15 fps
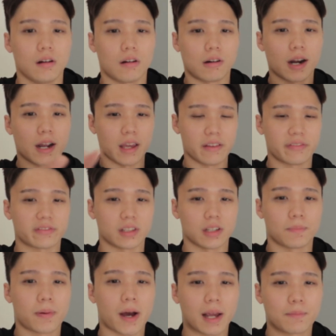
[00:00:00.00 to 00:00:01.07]
Alright, if
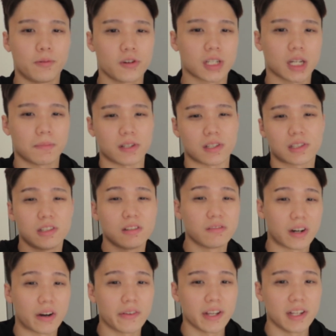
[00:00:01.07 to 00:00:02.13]
the pike push-up is still
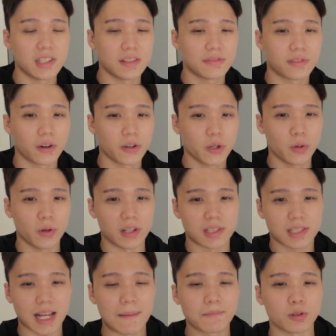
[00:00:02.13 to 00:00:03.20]
very easy for you,
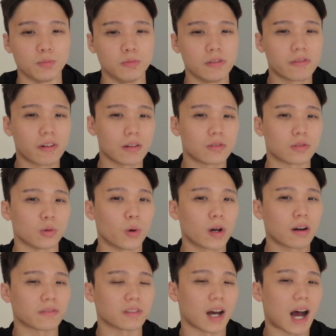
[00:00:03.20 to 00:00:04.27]
it's time to move on to
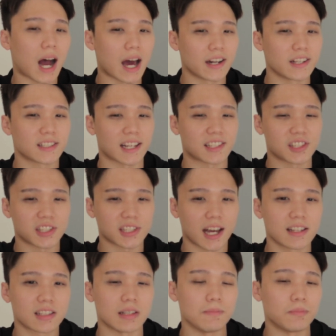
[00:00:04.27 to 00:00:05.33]
one of the hardest
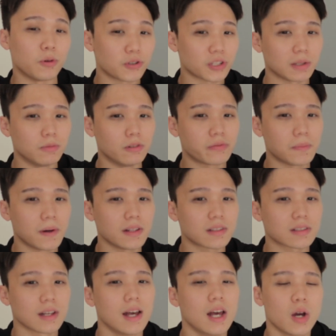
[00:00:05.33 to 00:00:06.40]
exercises in pushing
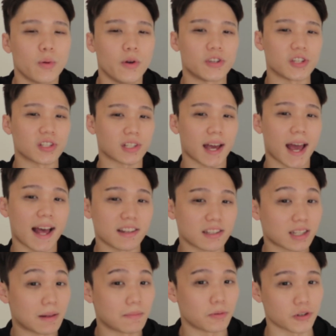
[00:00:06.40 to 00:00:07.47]
movements, which is the
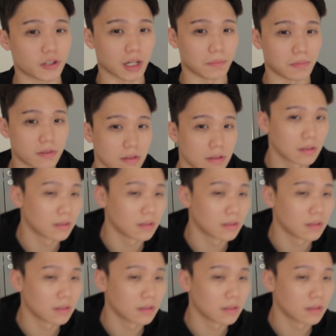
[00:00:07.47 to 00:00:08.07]
handstand push-ups.